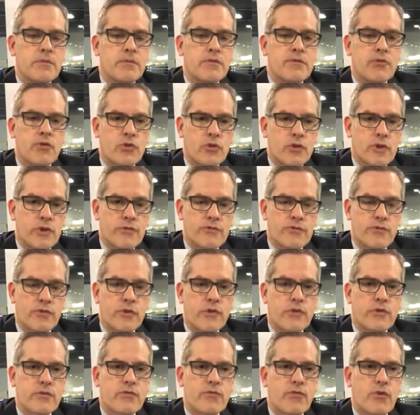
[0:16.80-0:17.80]
certainly
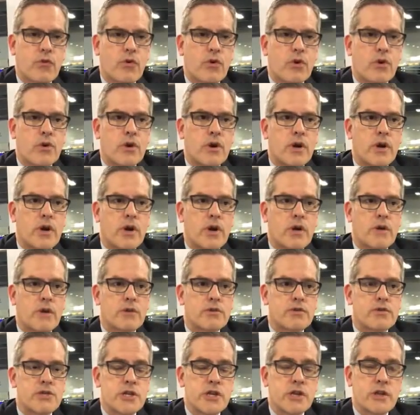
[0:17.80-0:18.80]
for
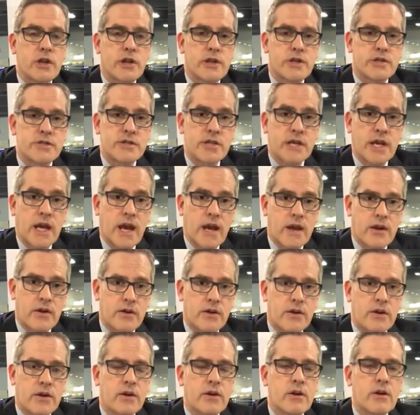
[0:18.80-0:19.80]
GDLS
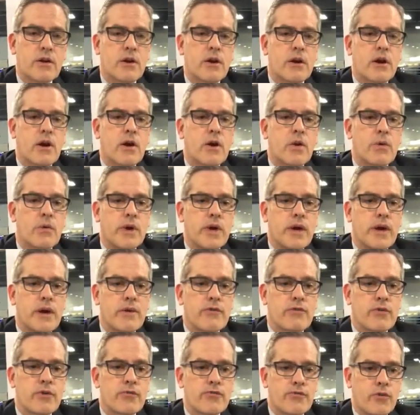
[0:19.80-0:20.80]
Canada, we
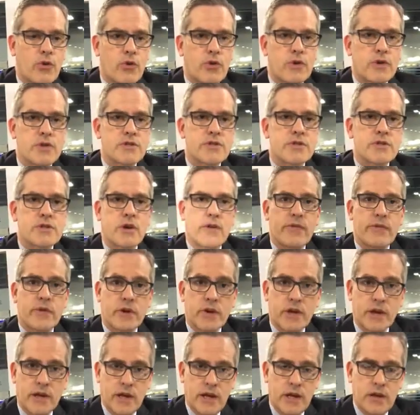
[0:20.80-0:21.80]
have a focus on the
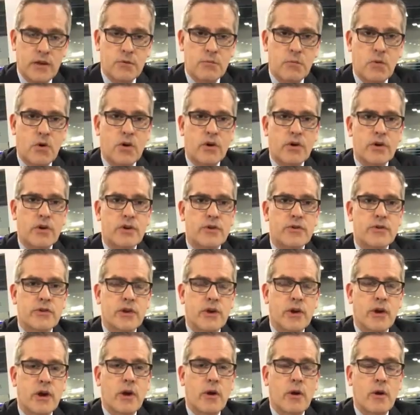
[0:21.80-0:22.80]
Canadian market
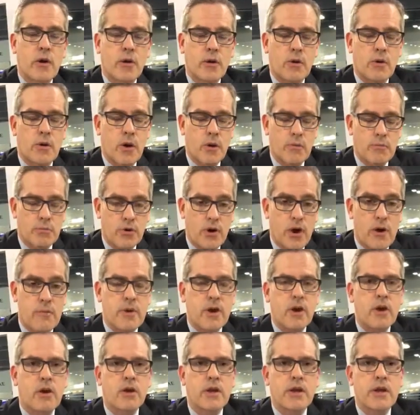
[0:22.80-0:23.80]

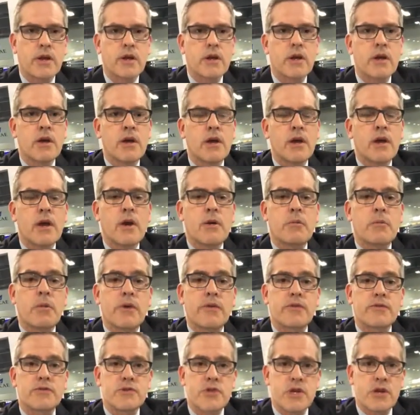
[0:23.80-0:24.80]
primarily,
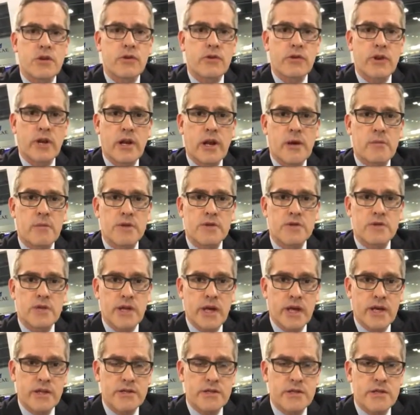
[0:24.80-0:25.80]
but General Dynamics
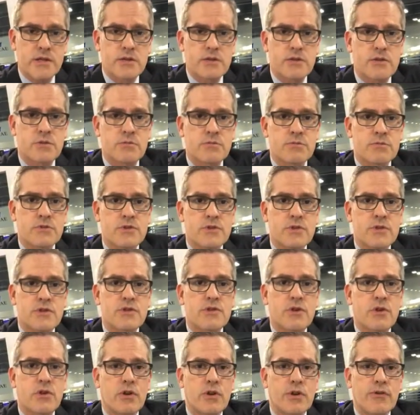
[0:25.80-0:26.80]
Land Systems is
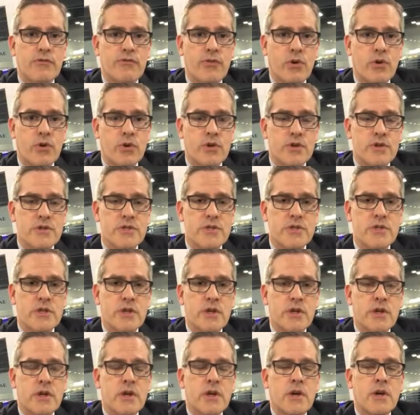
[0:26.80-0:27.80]
certainly focused
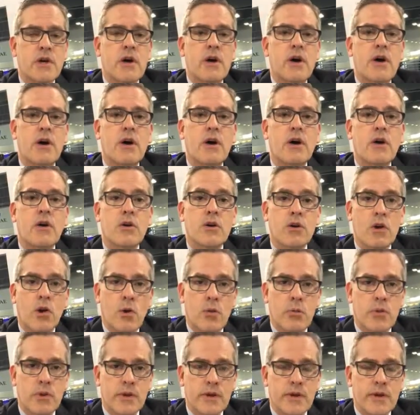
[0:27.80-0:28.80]

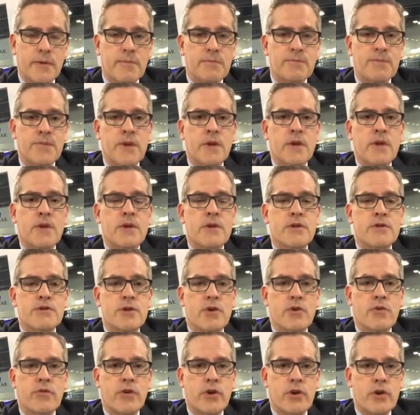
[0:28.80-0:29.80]
globally.
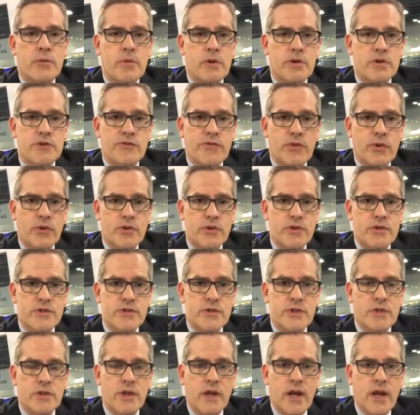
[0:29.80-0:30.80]
So very much
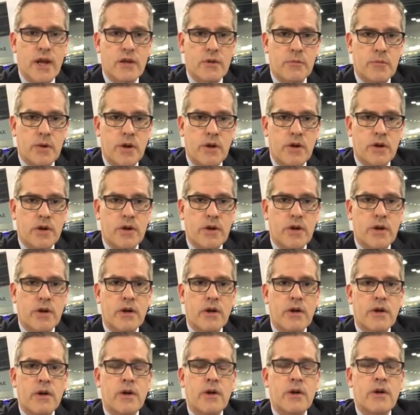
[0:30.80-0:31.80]
focused in Latin America,